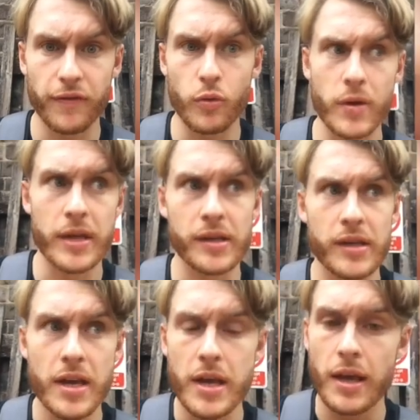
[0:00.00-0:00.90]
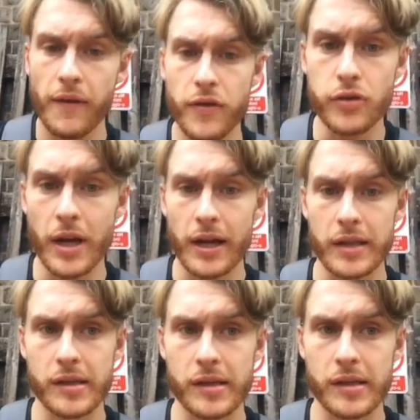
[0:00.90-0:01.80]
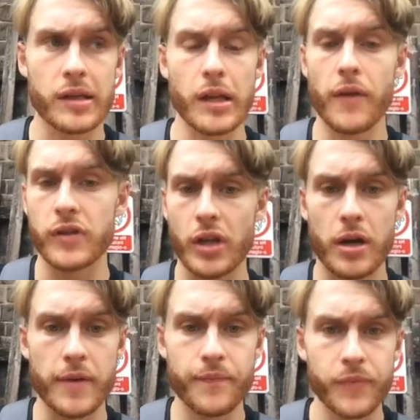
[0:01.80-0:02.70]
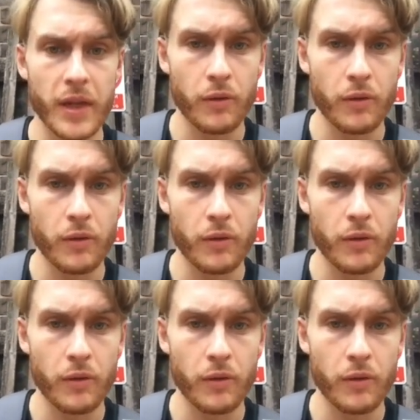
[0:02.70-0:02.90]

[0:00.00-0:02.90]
4 weeks, if you do that consistently over time,